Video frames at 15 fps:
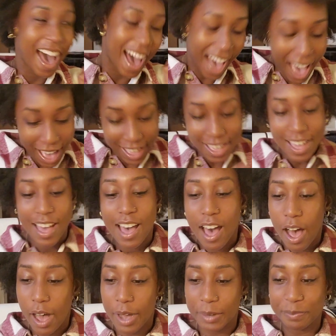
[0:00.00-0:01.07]
Ha ha ha.
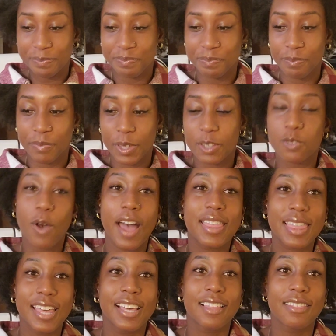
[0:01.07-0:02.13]
Um, so
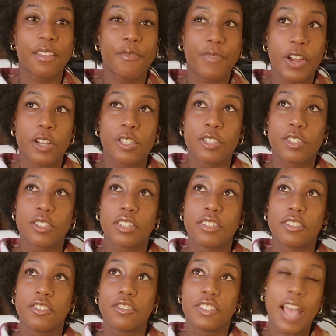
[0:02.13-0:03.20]
I think the first
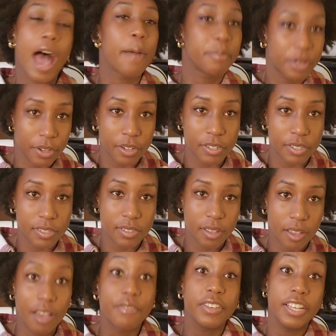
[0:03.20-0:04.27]
chapters
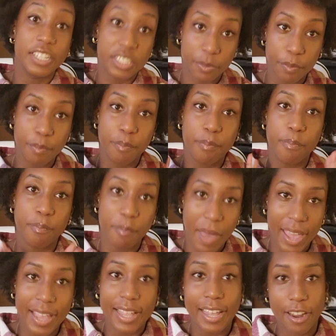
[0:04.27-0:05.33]
of each
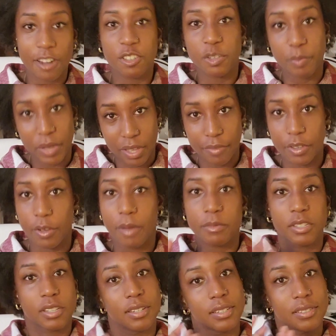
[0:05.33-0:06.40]
main character's POV,
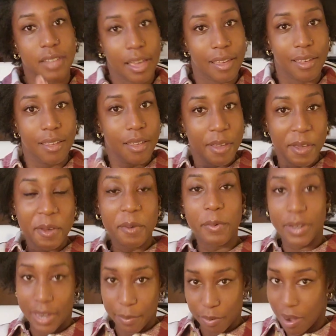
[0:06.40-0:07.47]
I'm just going to say
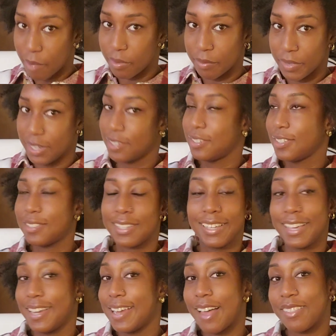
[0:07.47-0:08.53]
what their problem is just
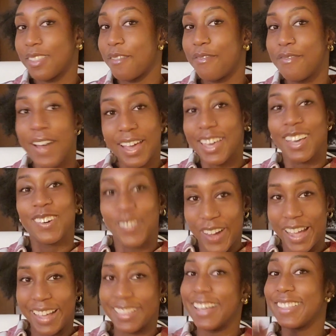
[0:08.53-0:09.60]
to get it out the fucking
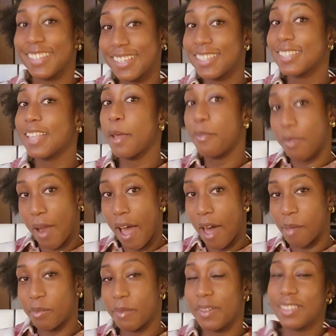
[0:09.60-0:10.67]
way. Like, this is their
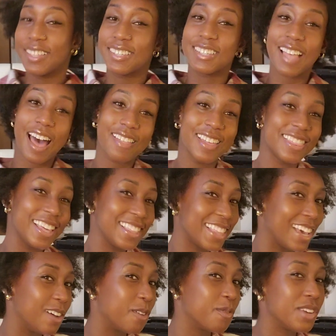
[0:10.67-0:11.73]
problem, and this is how they
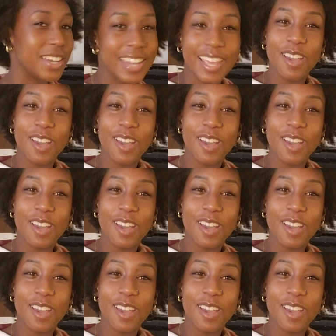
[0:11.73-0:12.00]
think they're gonna